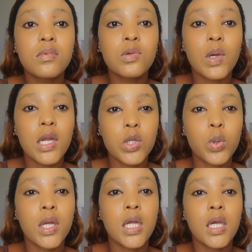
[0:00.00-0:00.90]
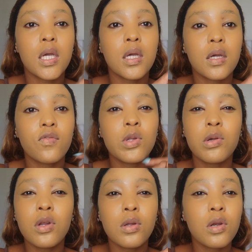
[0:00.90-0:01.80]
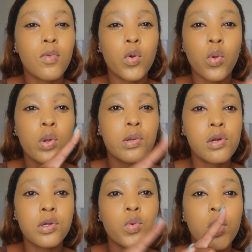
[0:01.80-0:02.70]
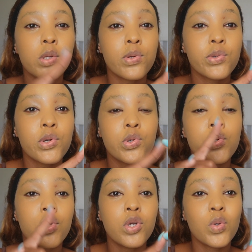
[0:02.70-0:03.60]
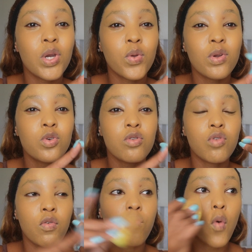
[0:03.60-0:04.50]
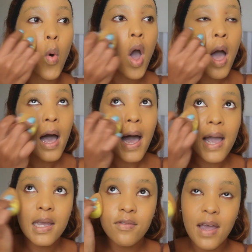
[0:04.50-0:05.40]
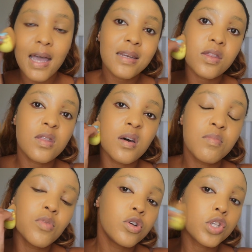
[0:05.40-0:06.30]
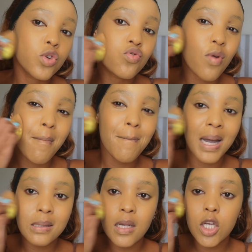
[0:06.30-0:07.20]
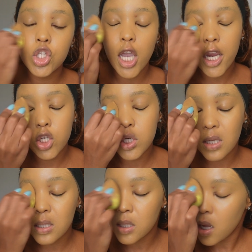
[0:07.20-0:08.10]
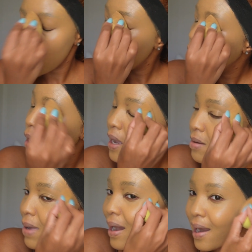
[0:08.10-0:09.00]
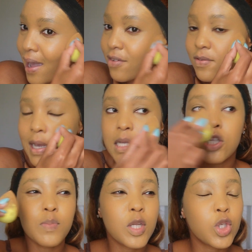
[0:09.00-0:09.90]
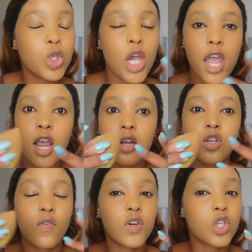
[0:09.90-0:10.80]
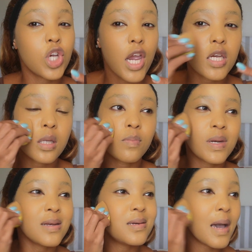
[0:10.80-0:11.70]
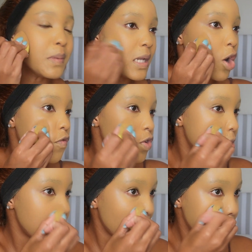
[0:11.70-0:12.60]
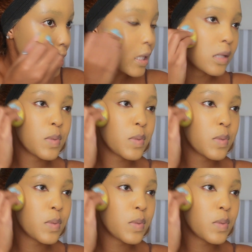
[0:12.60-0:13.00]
2020, for 2020, 2021, 2022, 2023, 2024, I have had the most dramatic changes in my life. Like, it's been change after change. It's been adapting after adapting.